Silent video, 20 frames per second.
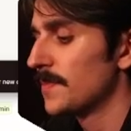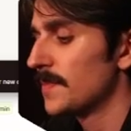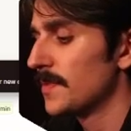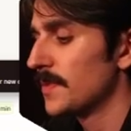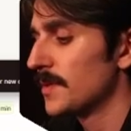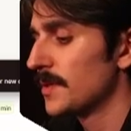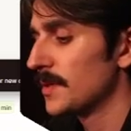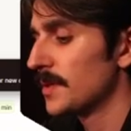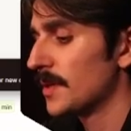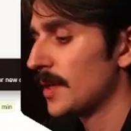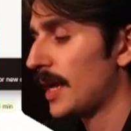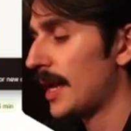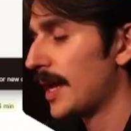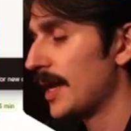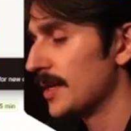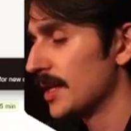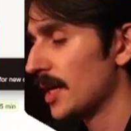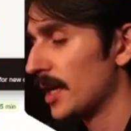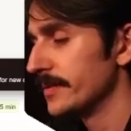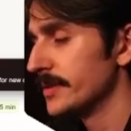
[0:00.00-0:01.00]
and other
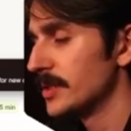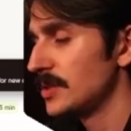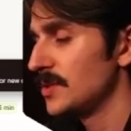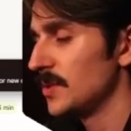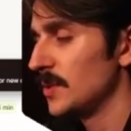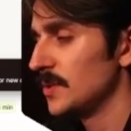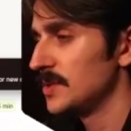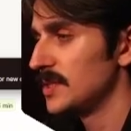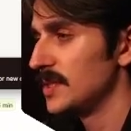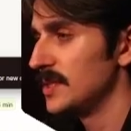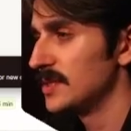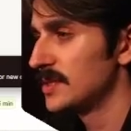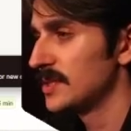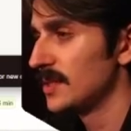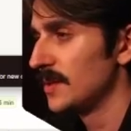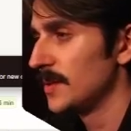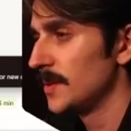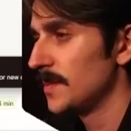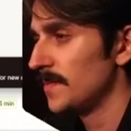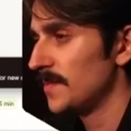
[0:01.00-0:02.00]
sources,
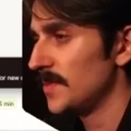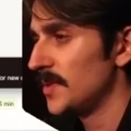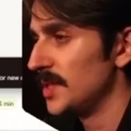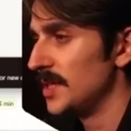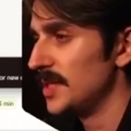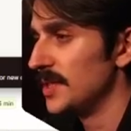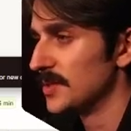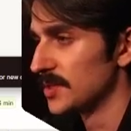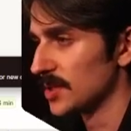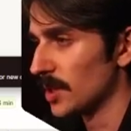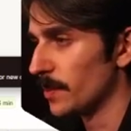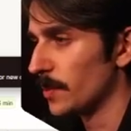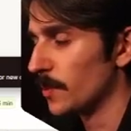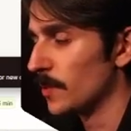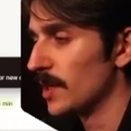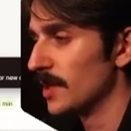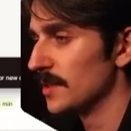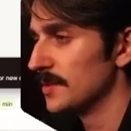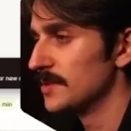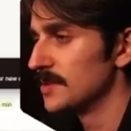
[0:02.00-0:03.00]
the top
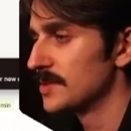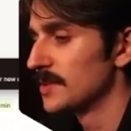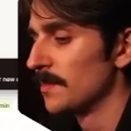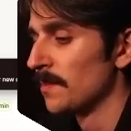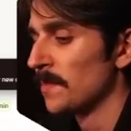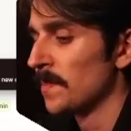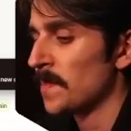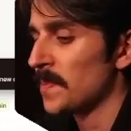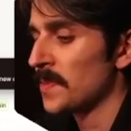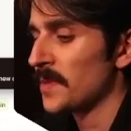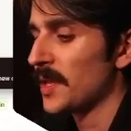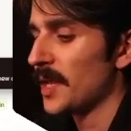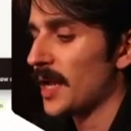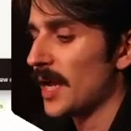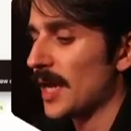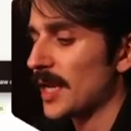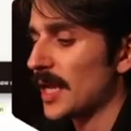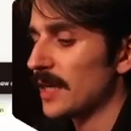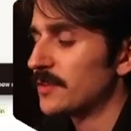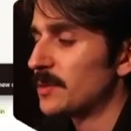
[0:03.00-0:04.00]
ones, and have a
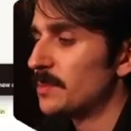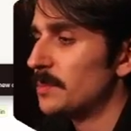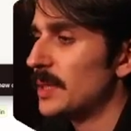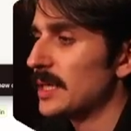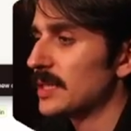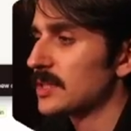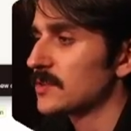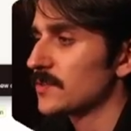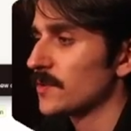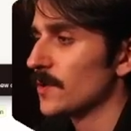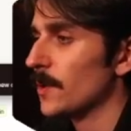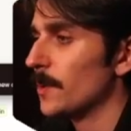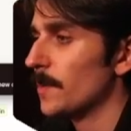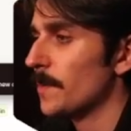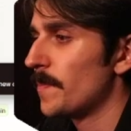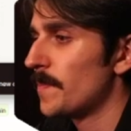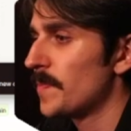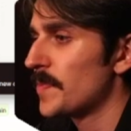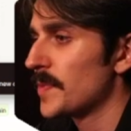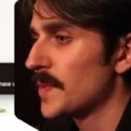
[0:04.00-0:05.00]
mix from
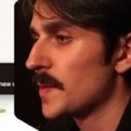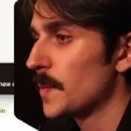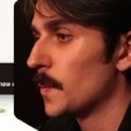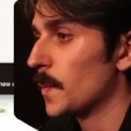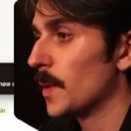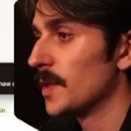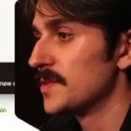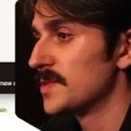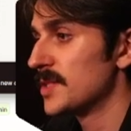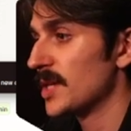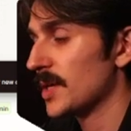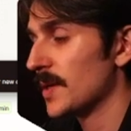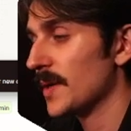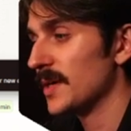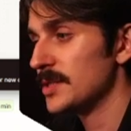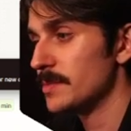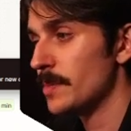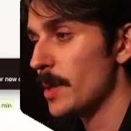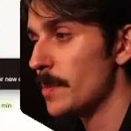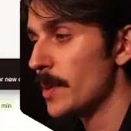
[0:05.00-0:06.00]
ones that are going to be a bit
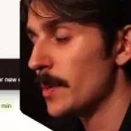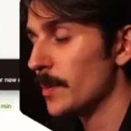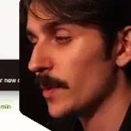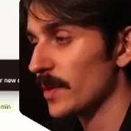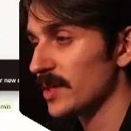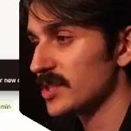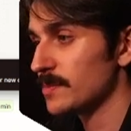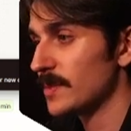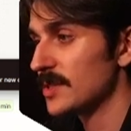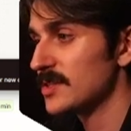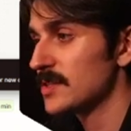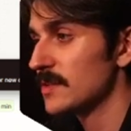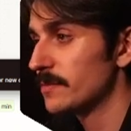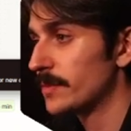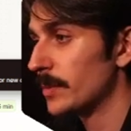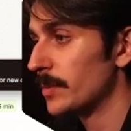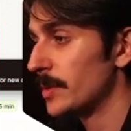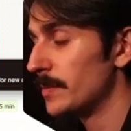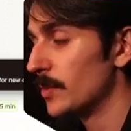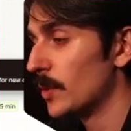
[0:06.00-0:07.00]
more expensive but be more
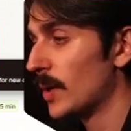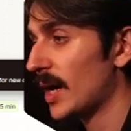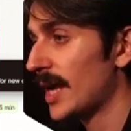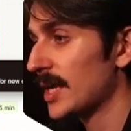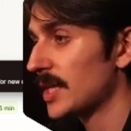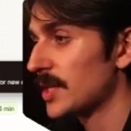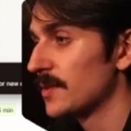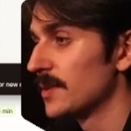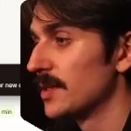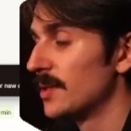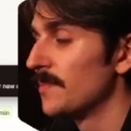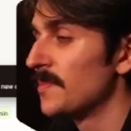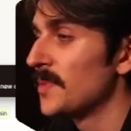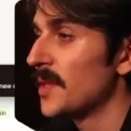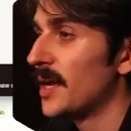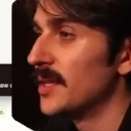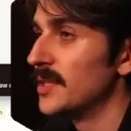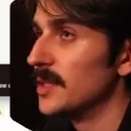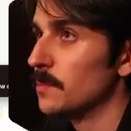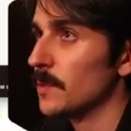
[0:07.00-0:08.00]
accurate, and then
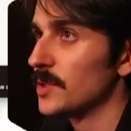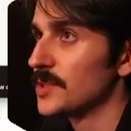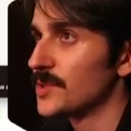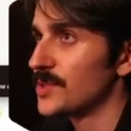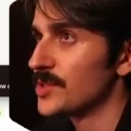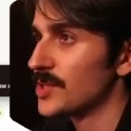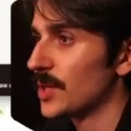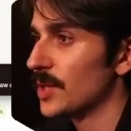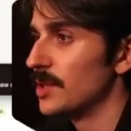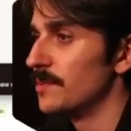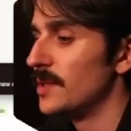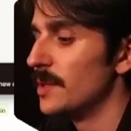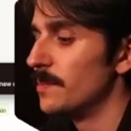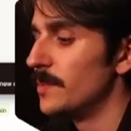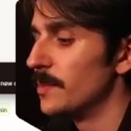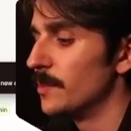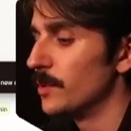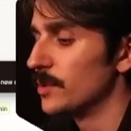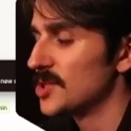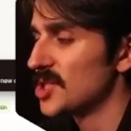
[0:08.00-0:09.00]
ones which are going to be a bit more
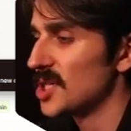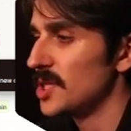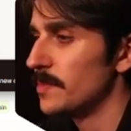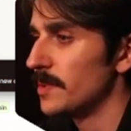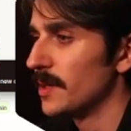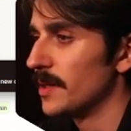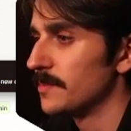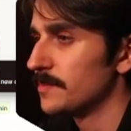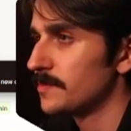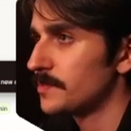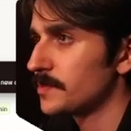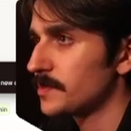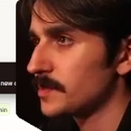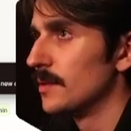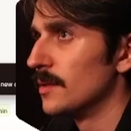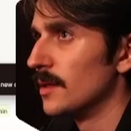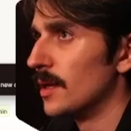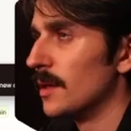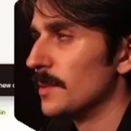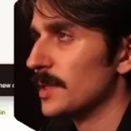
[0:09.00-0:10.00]
cheaper? And we're
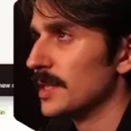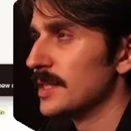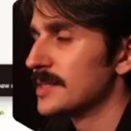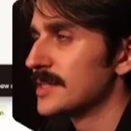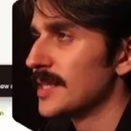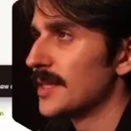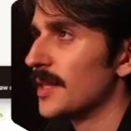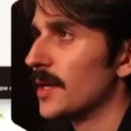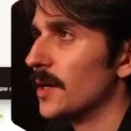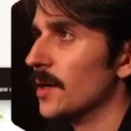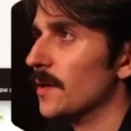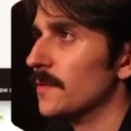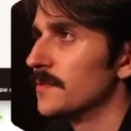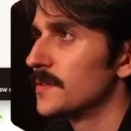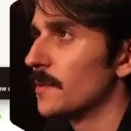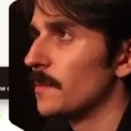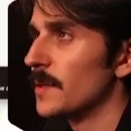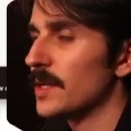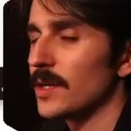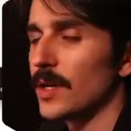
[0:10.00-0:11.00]
going to send that off. So we
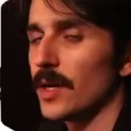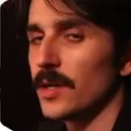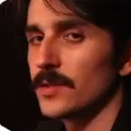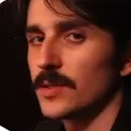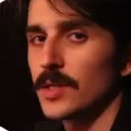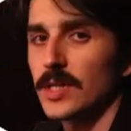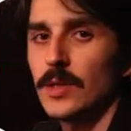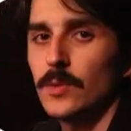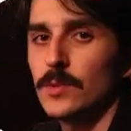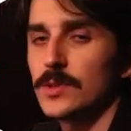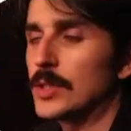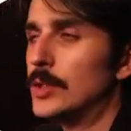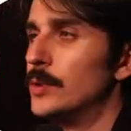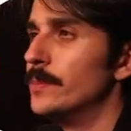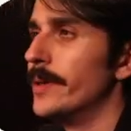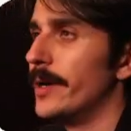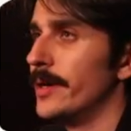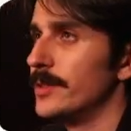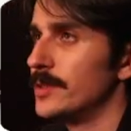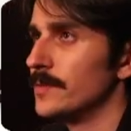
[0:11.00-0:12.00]
kind of kill 2 birds with
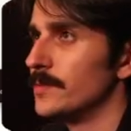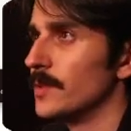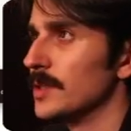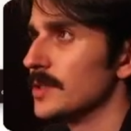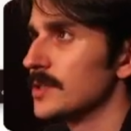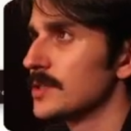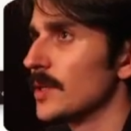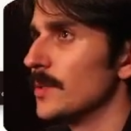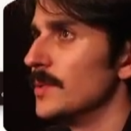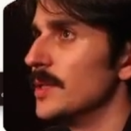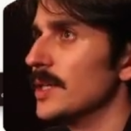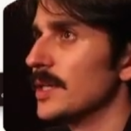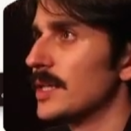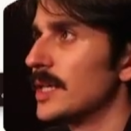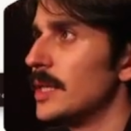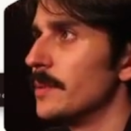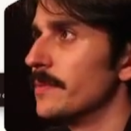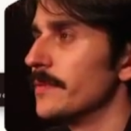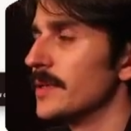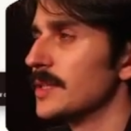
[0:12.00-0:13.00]
1 stone here and keep
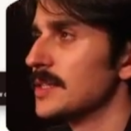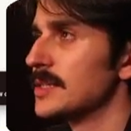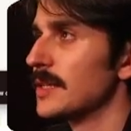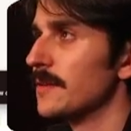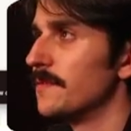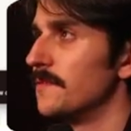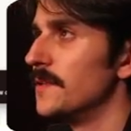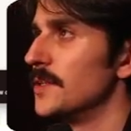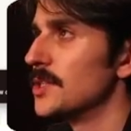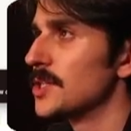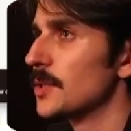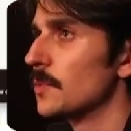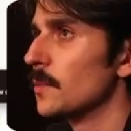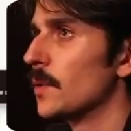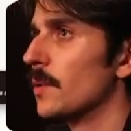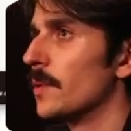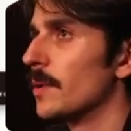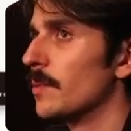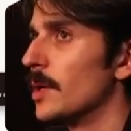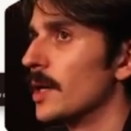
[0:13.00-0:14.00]
things efficient while we're
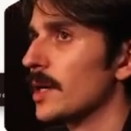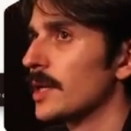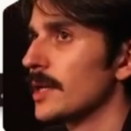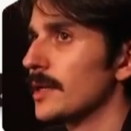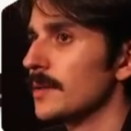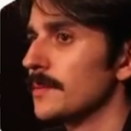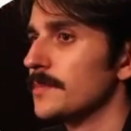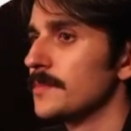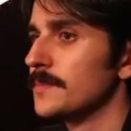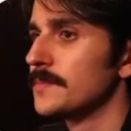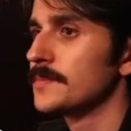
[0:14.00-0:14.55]
working. I'm